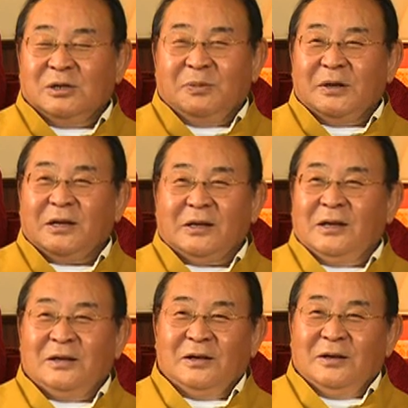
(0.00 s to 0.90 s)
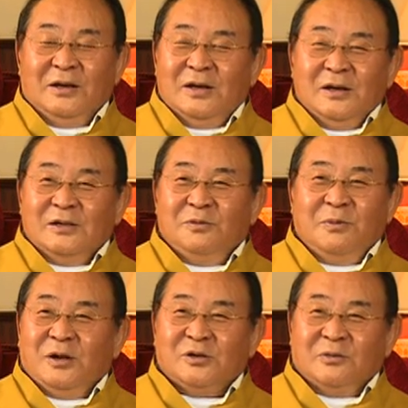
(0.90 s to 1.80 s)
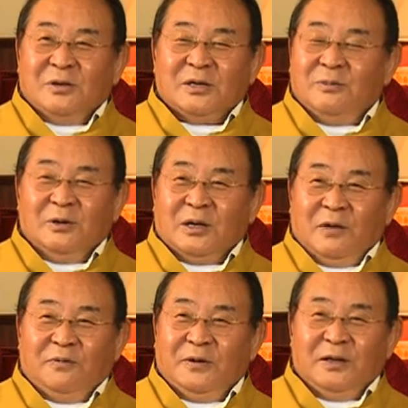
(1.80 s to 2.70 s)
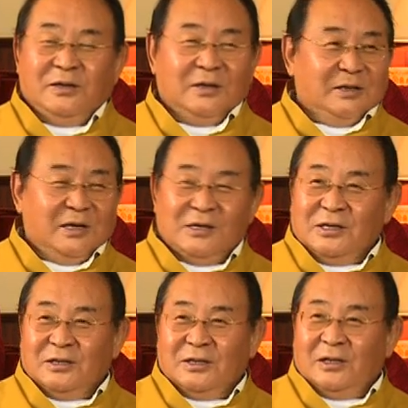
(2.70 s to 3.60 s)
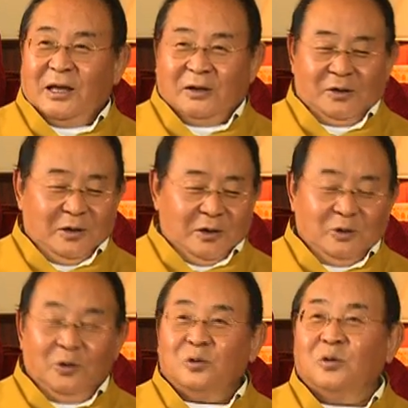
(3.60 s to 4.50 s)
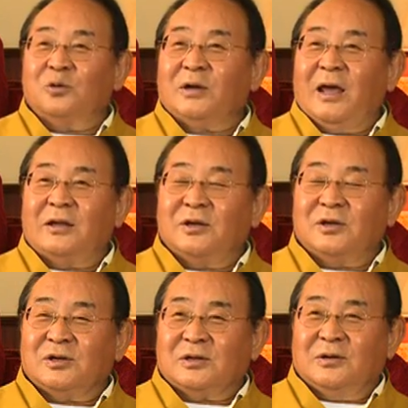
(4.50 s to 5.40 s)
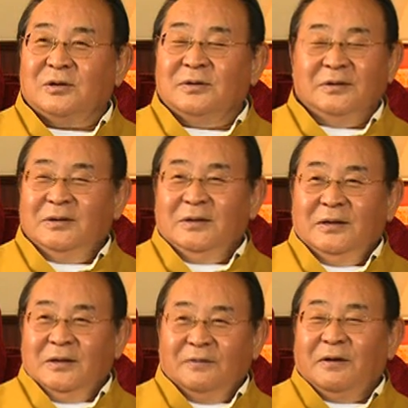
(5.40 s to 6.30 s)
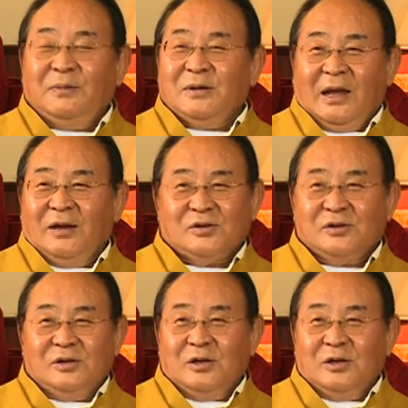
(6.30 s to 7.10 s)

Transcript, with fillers: depicted in the dimension the Sambhogya field in the teachings is like not altogether just a fabrication.